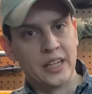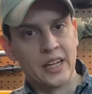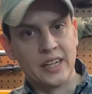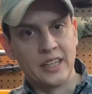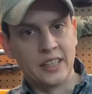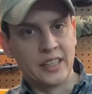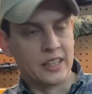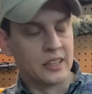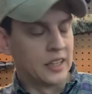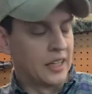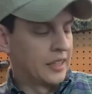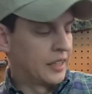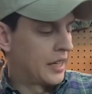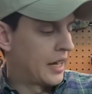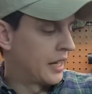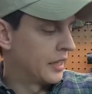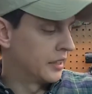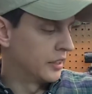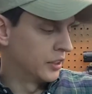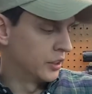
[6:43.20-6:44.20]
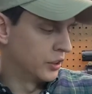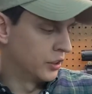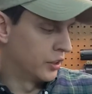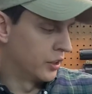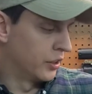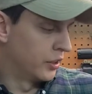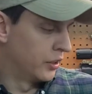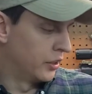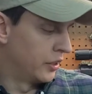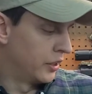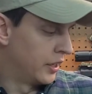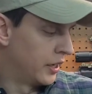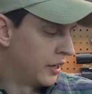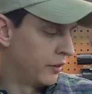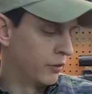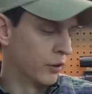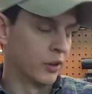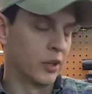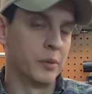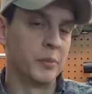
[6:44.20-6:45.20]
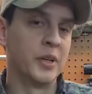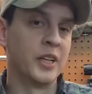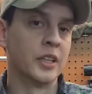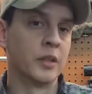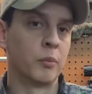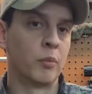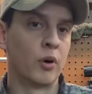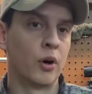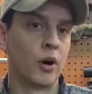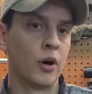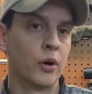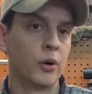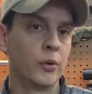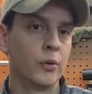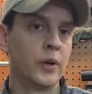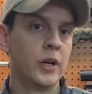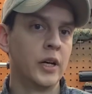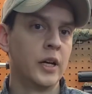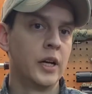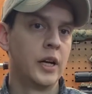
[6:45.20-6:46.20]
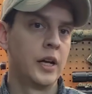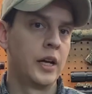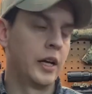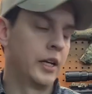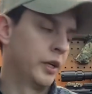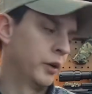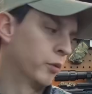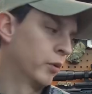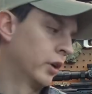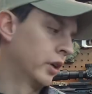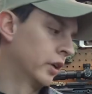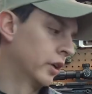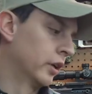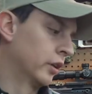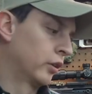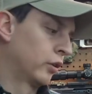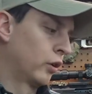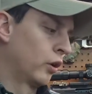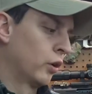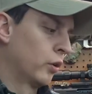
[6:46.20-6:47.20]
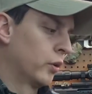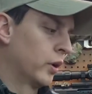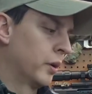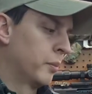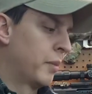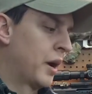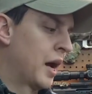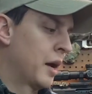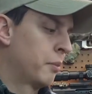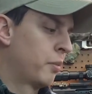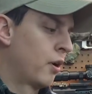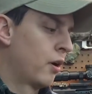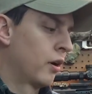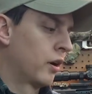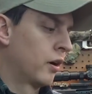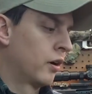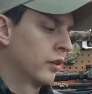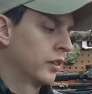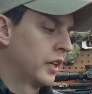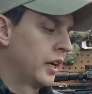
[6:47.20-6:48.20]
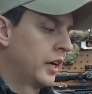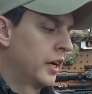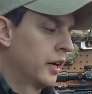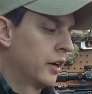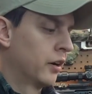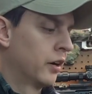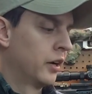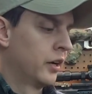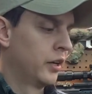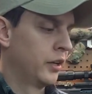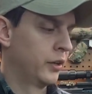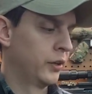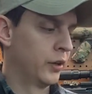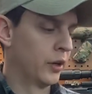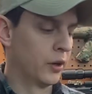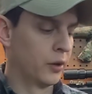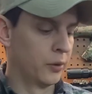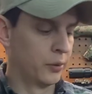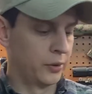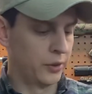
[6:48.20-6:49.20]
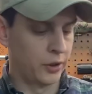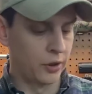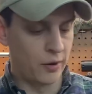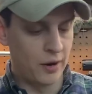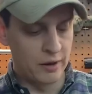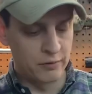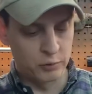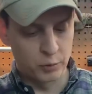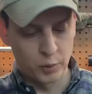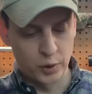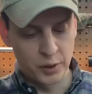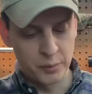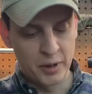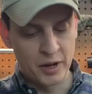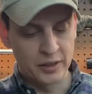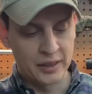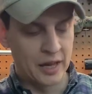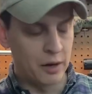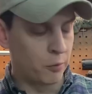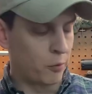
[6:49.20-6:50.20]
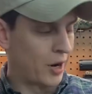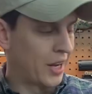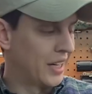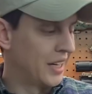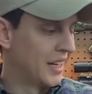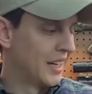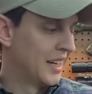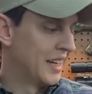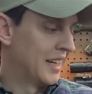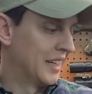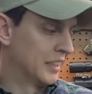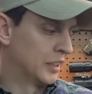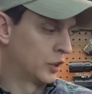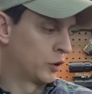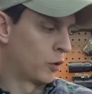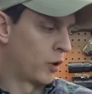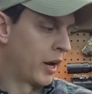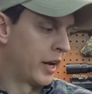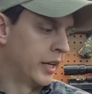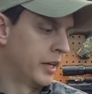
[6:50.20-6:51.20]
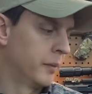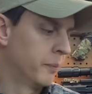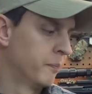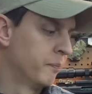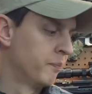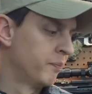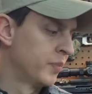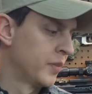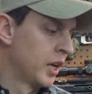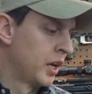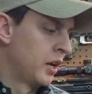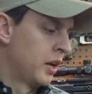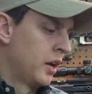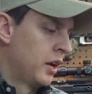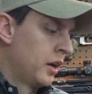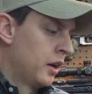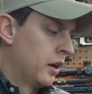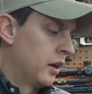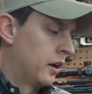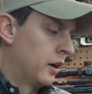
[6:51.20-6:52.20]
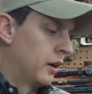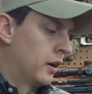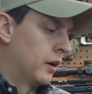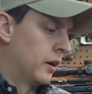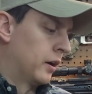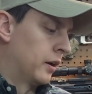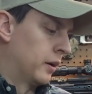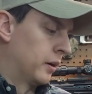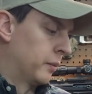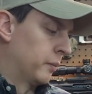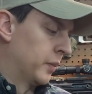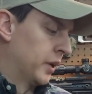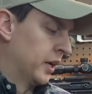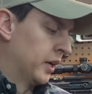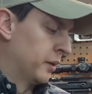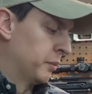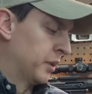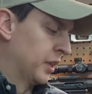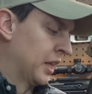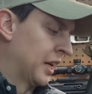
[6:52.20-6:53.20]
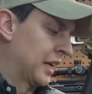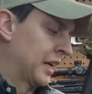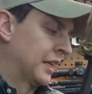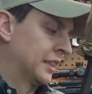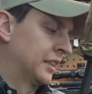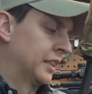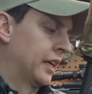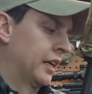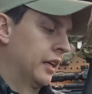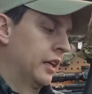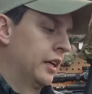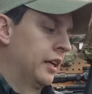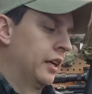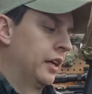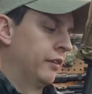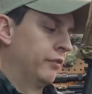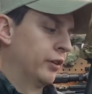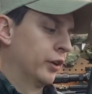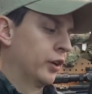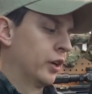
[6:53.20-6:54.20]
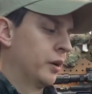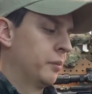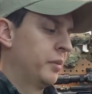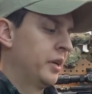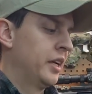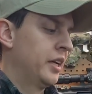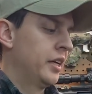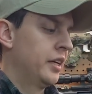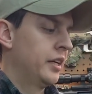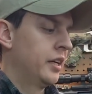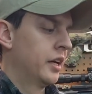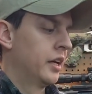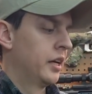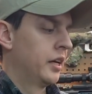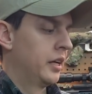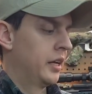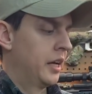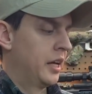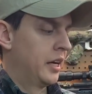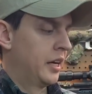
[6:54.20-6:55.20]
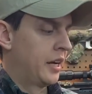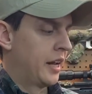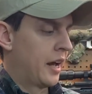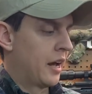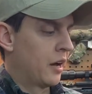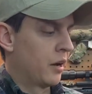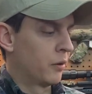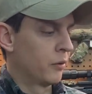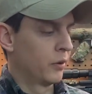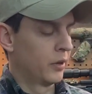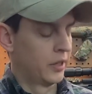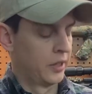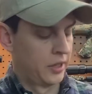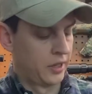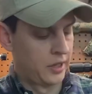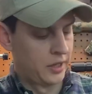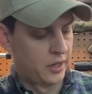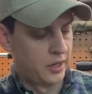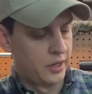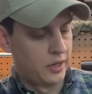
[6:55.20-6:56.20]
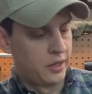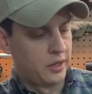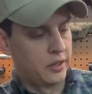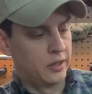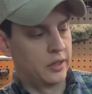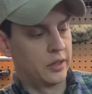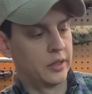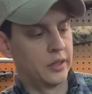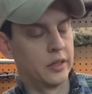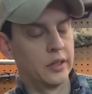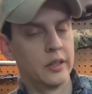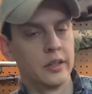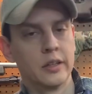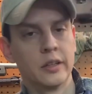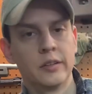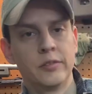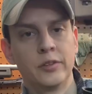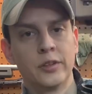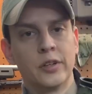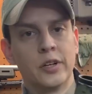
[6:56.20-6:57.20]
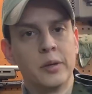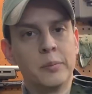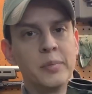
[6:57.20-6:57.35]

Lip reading: anything like that, this is good. If you're going to be in the prone, you want to throw a bipod on there, you know, you don't have to worry about that weight. It's great. But like I said, if you're going to be in and out, if you're going to